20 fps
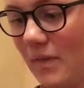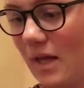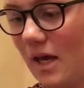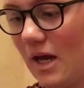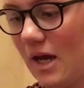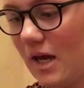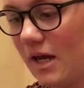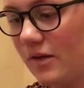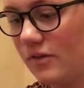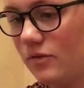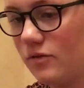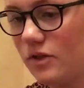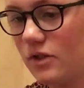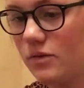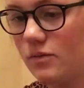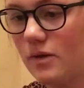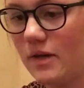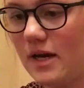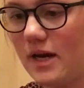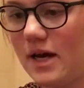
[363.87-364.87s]
And you just
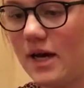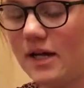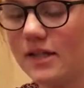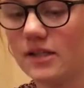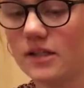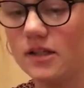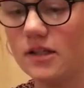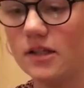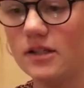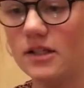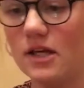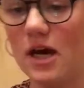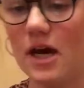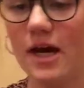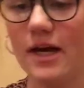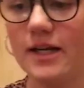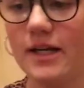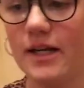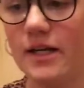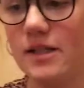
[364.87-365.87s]
want to add the
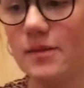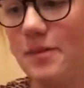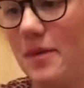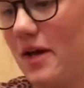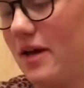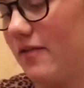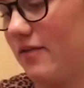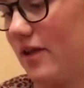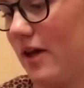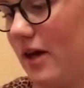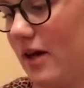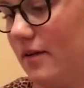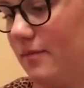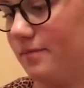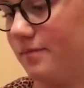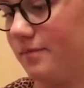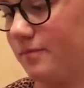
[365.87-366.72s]
tiniest bit of that.